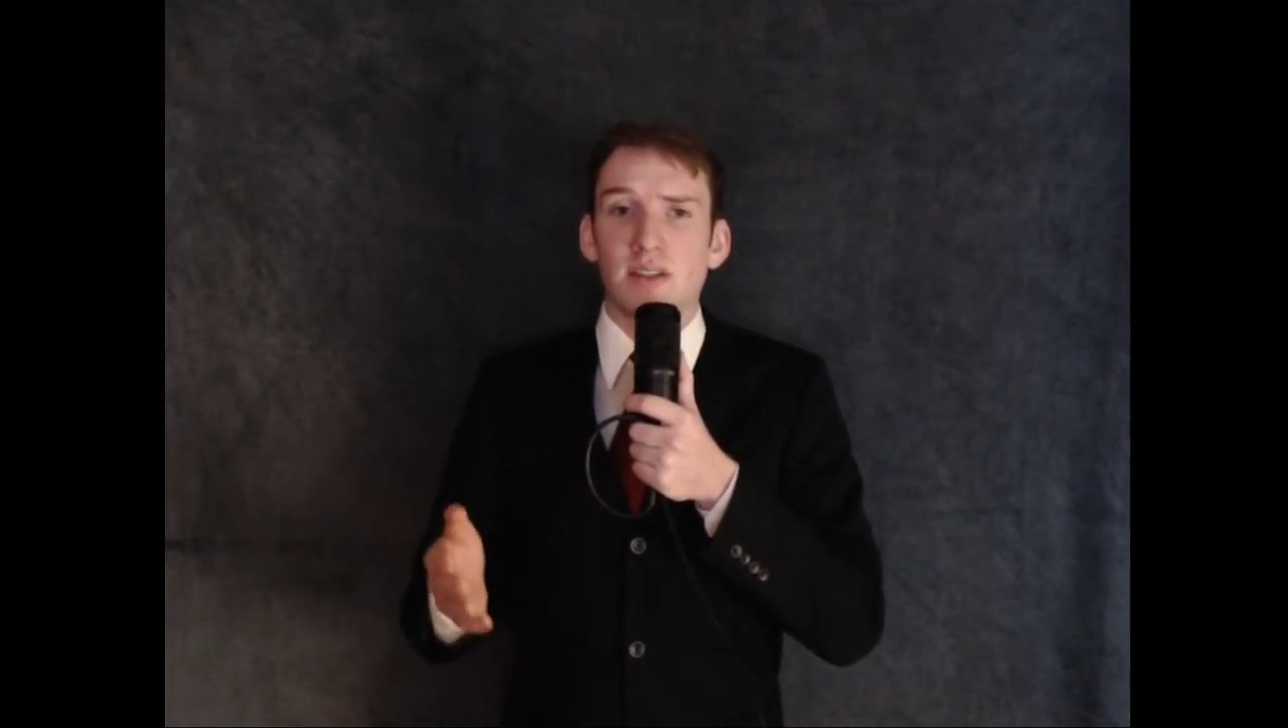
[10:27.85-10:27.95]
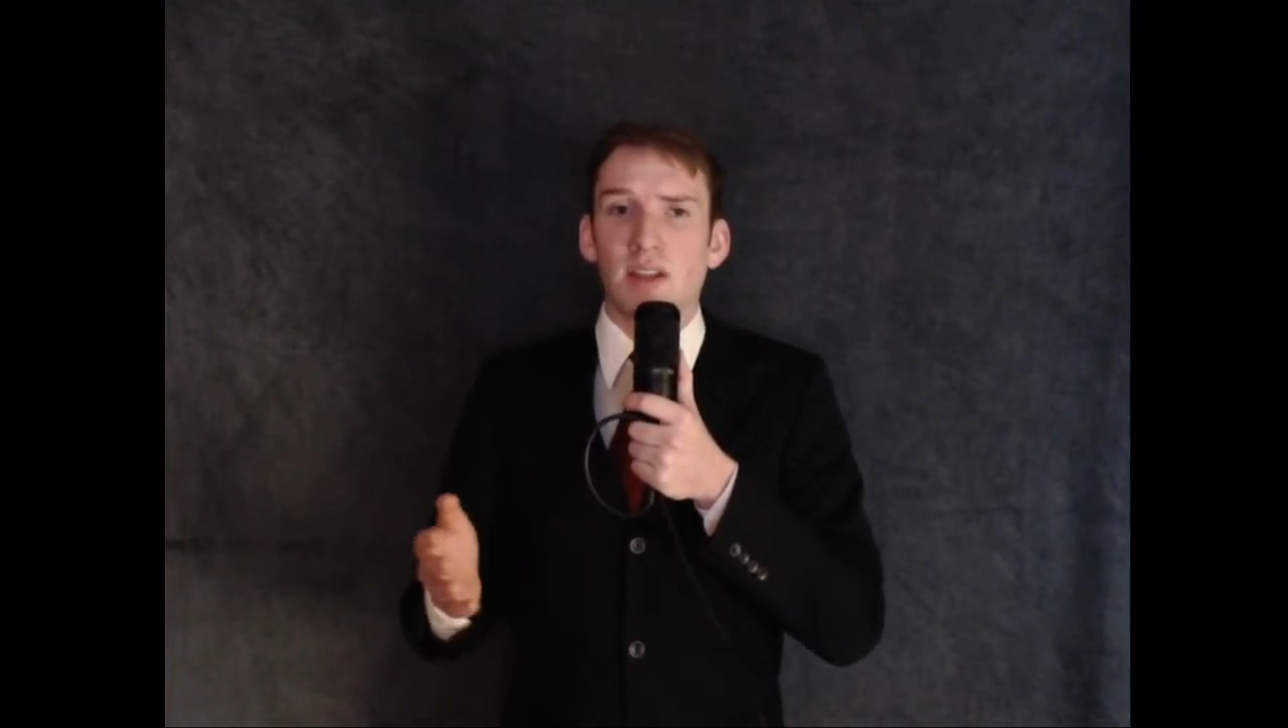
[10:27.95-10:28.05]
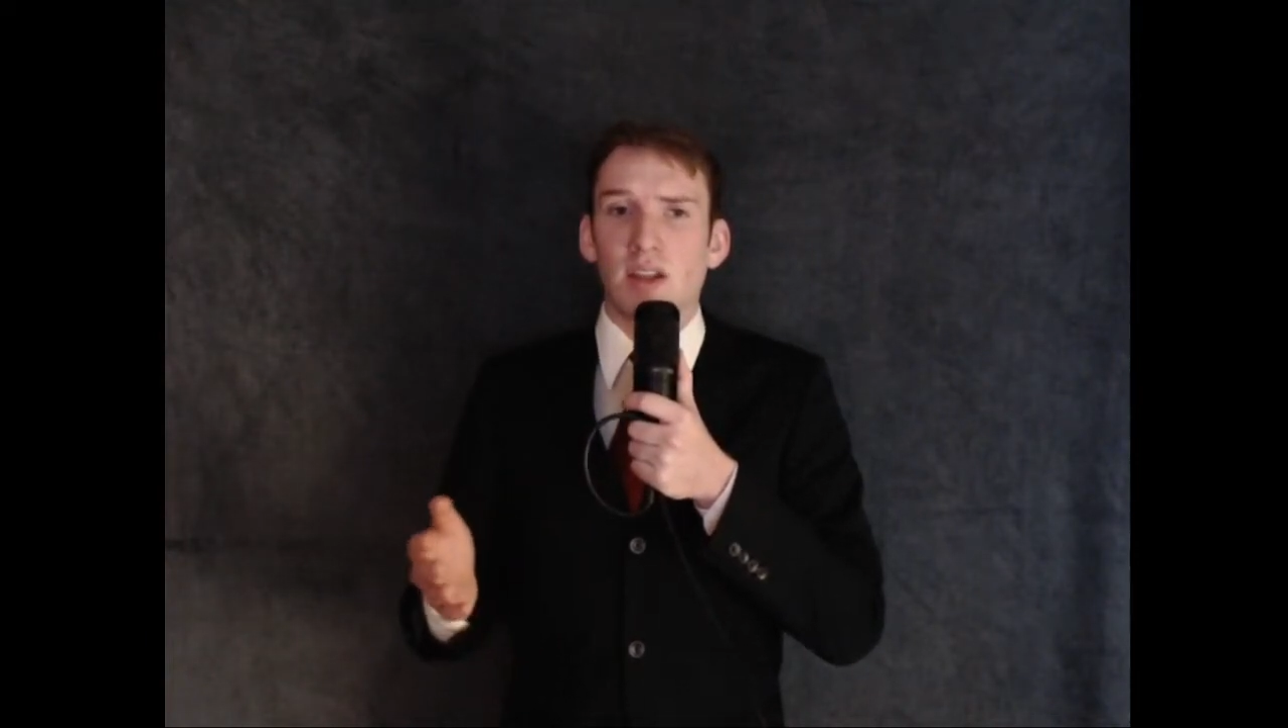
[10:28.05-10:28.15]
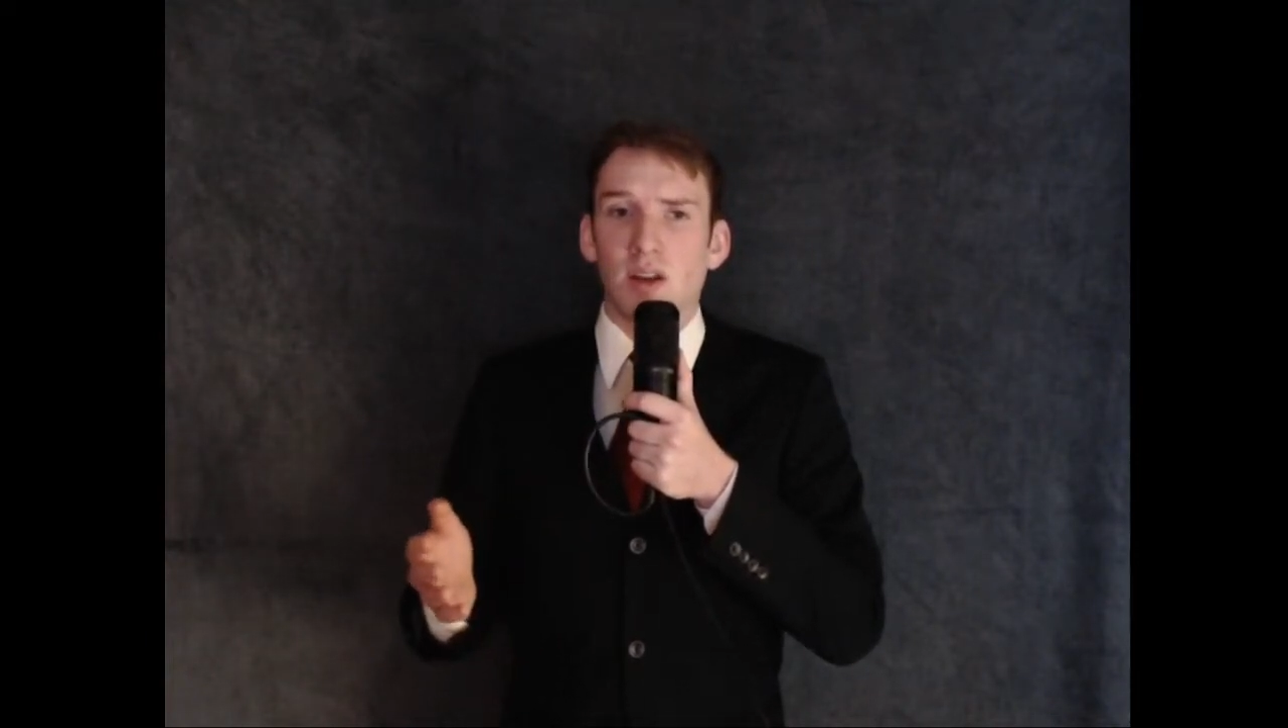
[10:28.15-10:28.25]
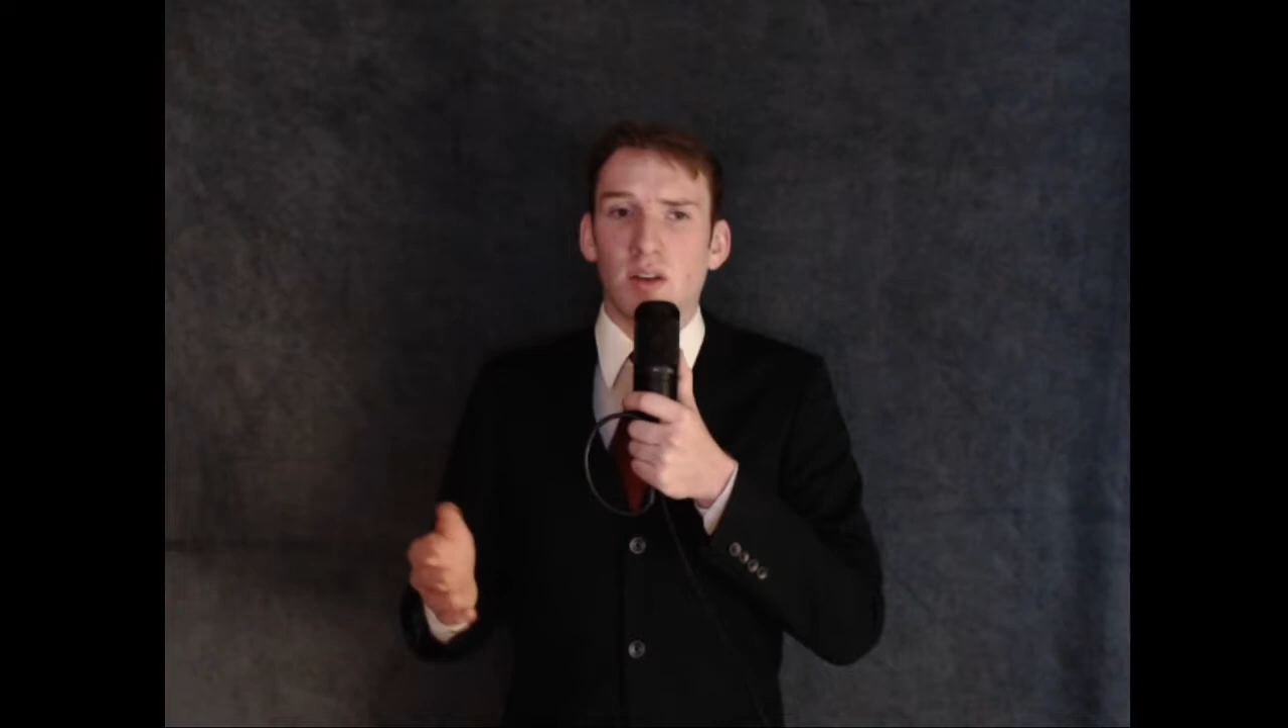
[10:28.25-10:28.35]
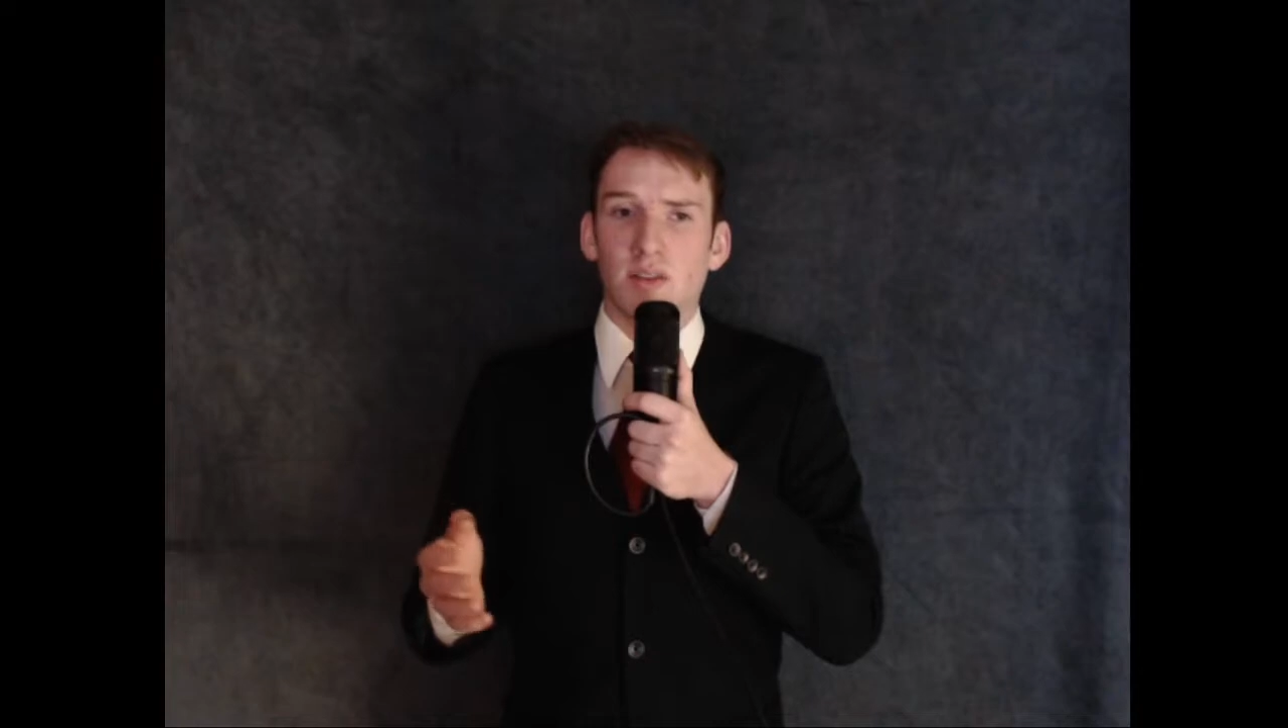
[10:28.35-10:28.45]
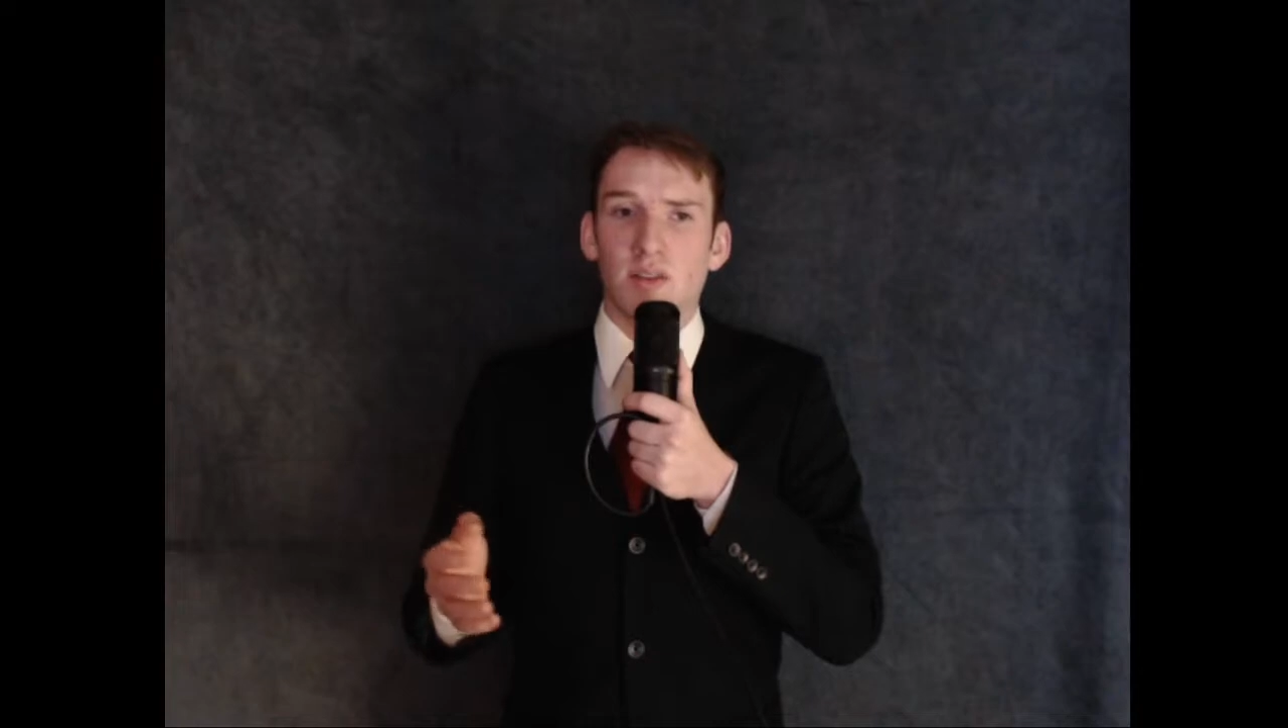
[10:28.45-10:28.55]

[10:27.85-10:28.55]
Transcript: years